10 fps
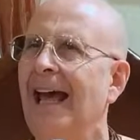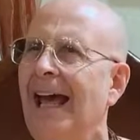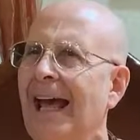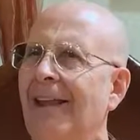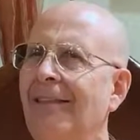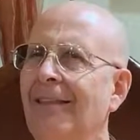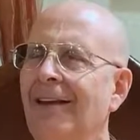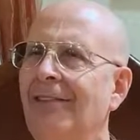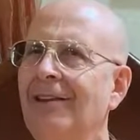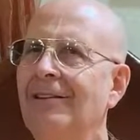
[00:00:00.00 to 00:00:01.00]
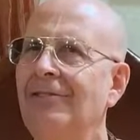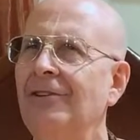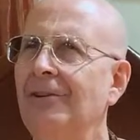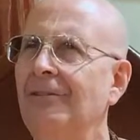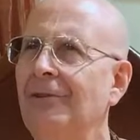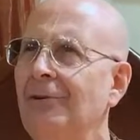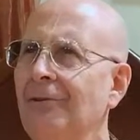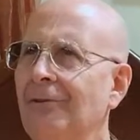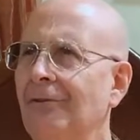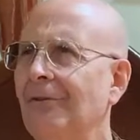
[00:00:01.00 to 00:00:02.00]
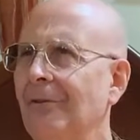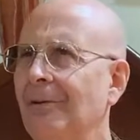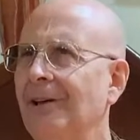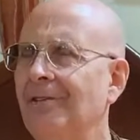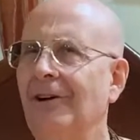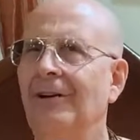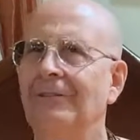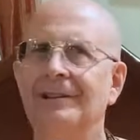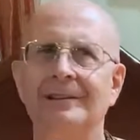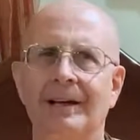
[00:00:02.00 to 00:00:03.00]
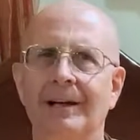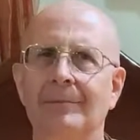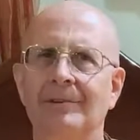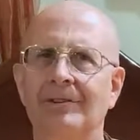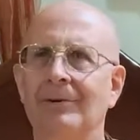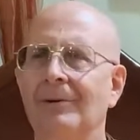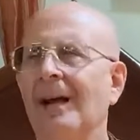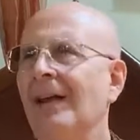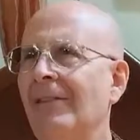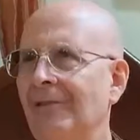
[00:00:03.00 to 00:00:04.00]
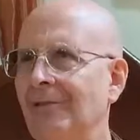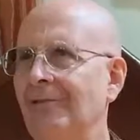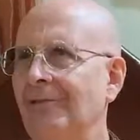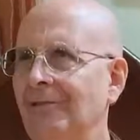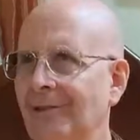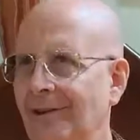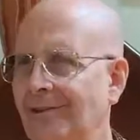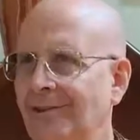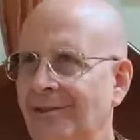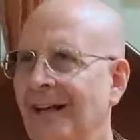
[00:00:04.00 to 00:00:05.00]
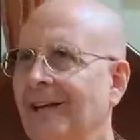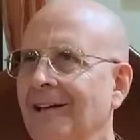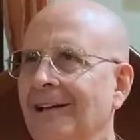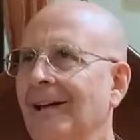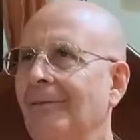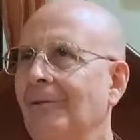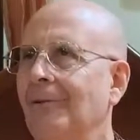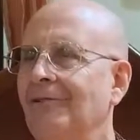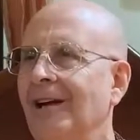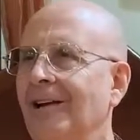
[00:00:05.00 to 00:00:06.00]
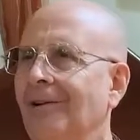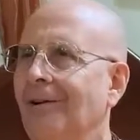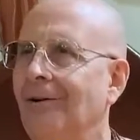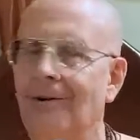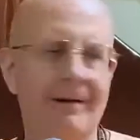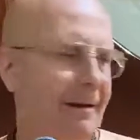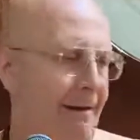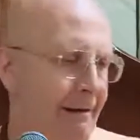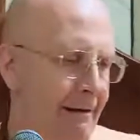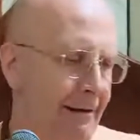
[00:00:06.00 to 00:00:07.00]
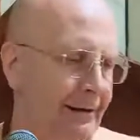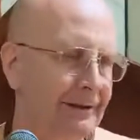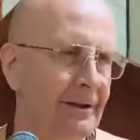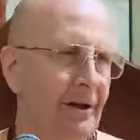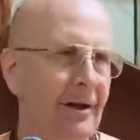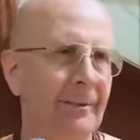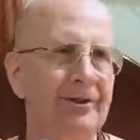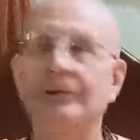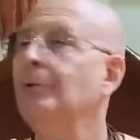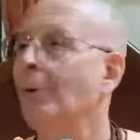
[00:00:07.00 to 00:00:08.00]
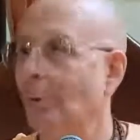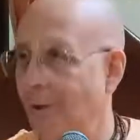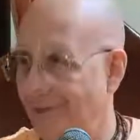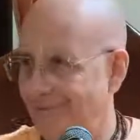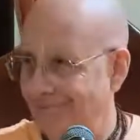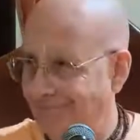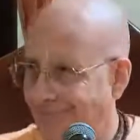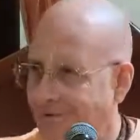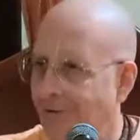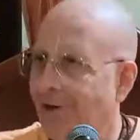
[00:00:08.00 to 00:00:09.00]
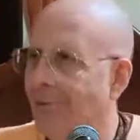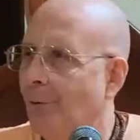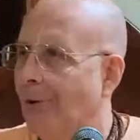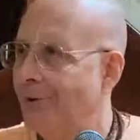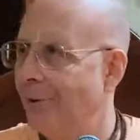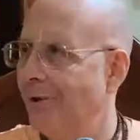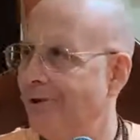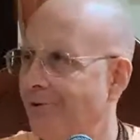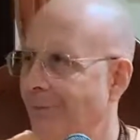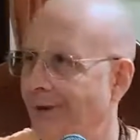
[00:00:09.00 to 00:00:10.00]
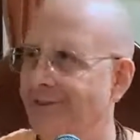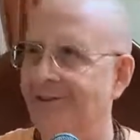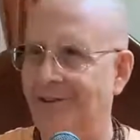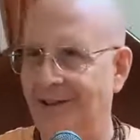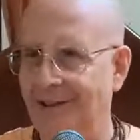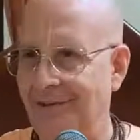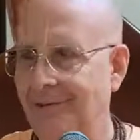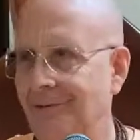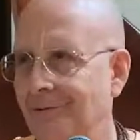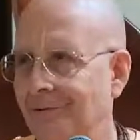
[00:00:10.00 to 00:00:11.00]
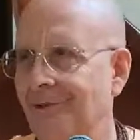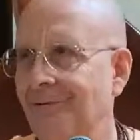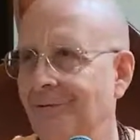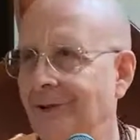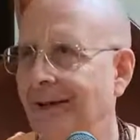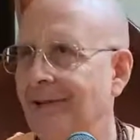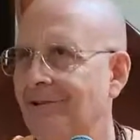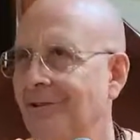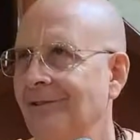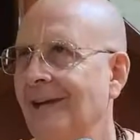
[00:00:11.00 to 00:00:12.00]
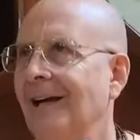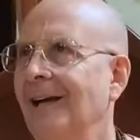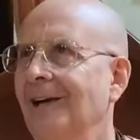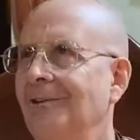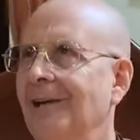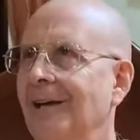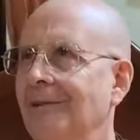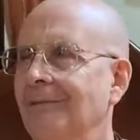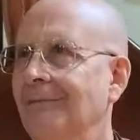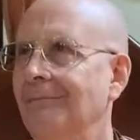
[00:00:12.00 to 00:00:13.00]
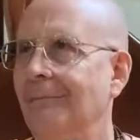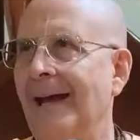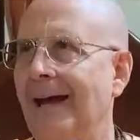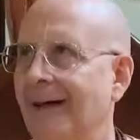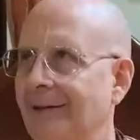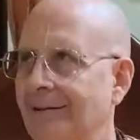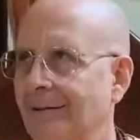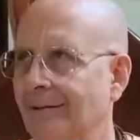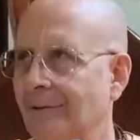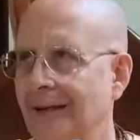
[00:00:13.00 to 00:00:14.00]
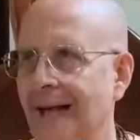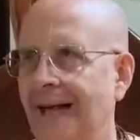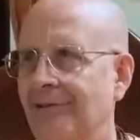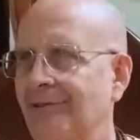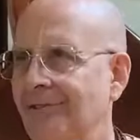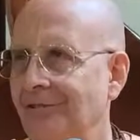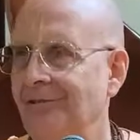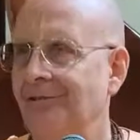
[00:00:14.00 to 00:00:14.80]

And I think this confuses devotees oftentimes. So there's a second level, which I call Karma 201. So Karma 101 is the basic thing. You do sinful action. You get bad reactions,